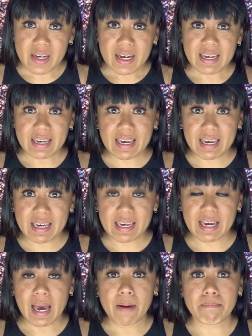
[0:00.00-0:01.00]

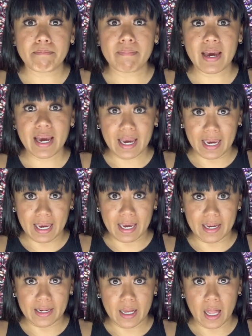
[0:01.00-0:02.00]
he
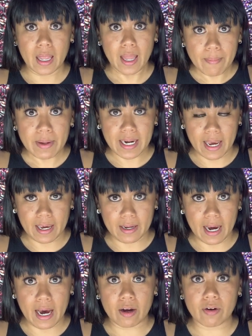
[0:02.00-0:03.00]
made lemonade
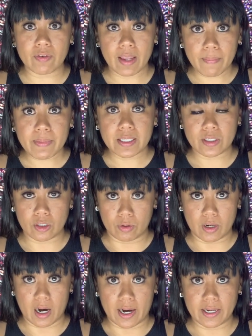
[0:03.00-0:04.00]
out of lemons, you
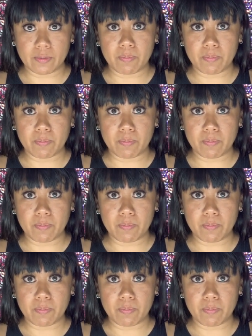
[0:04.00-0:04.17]
guys,